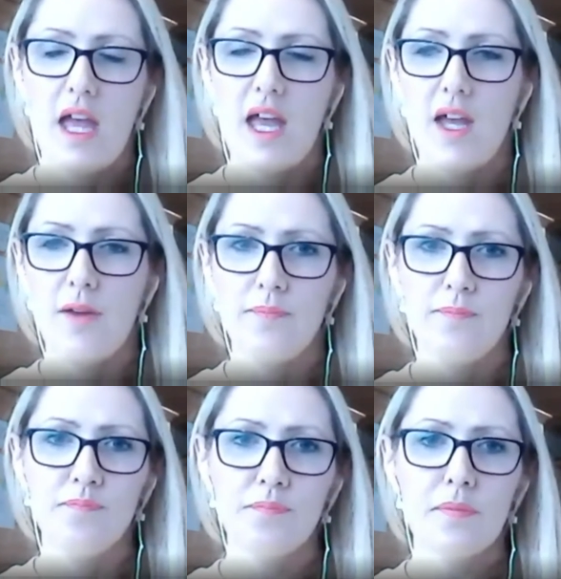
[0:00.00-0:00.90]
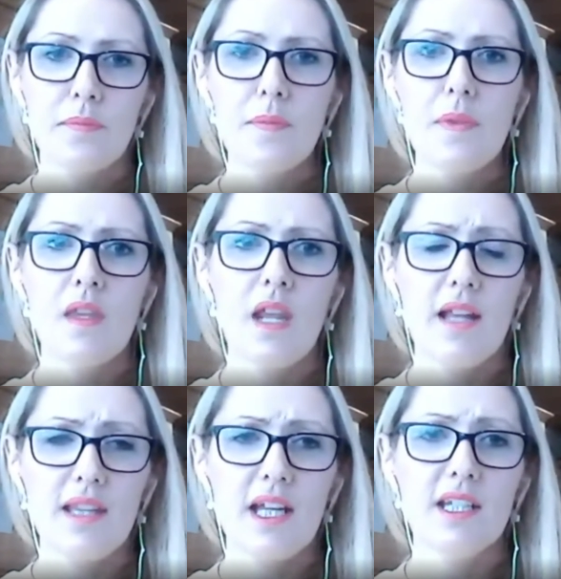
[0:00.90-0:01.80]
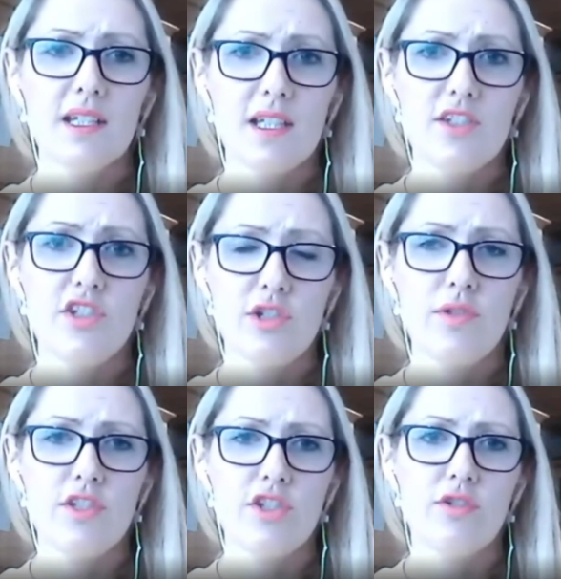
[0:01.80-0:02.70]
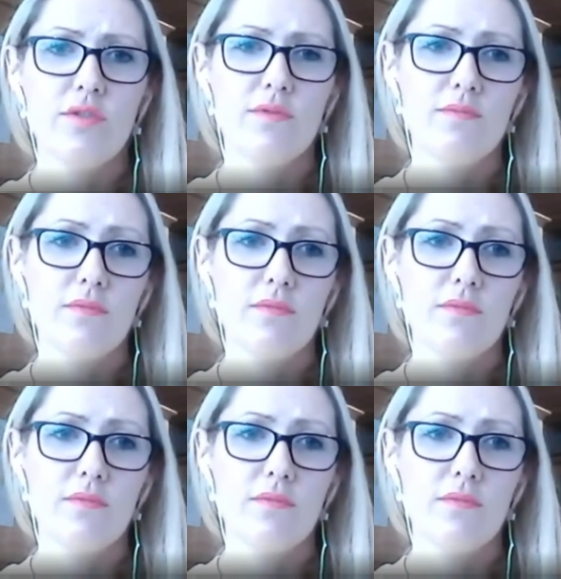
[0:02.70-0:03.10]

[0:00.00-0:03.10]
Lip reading: And then the students should,